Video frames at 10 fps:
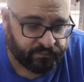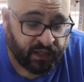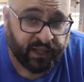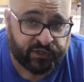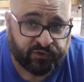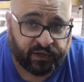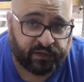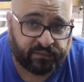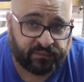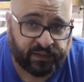Electric.
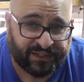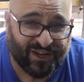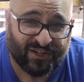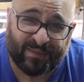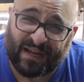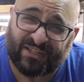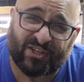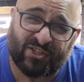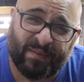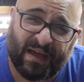I touched
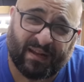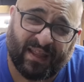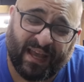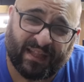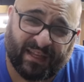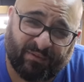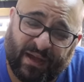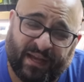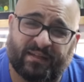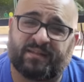about it lightly,
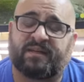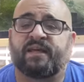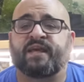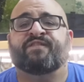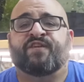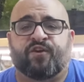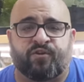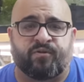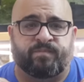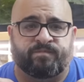right? If
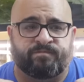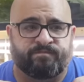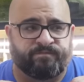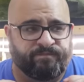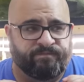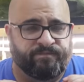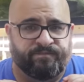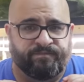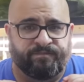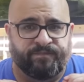you're... I'm having
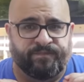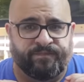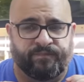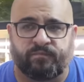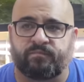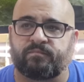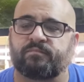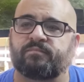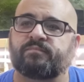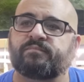trouble connecting to
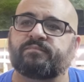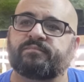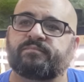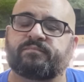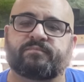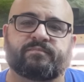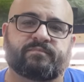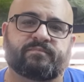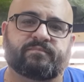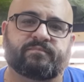the internet.
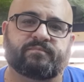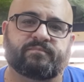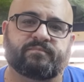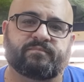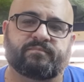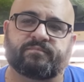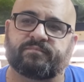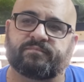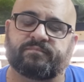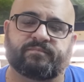Take a look
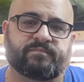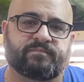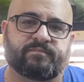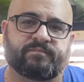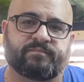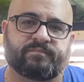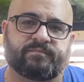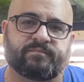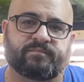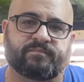at the help
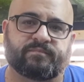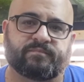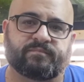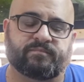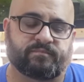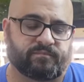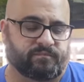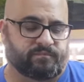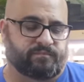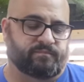section in your Alexa app.